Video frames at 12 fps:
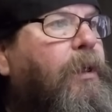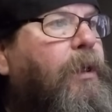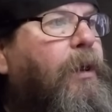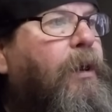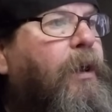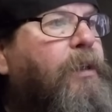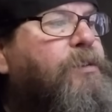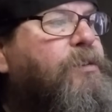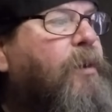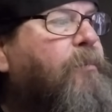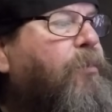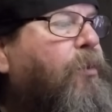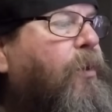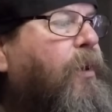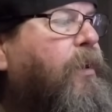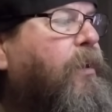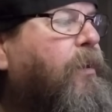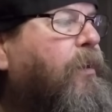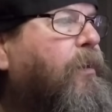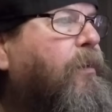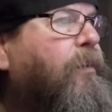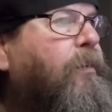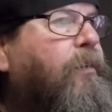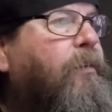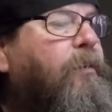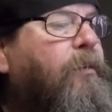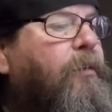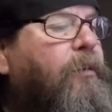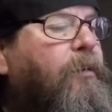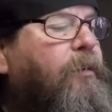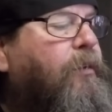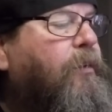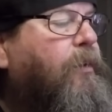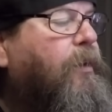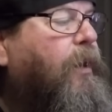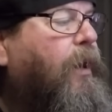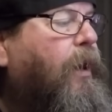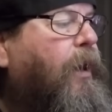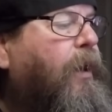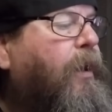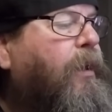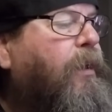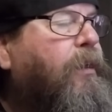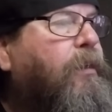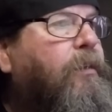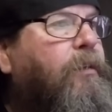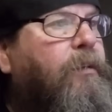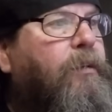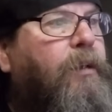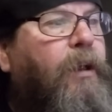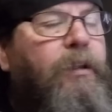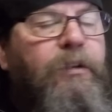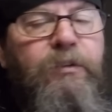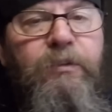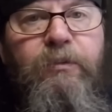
At some point here, I kind of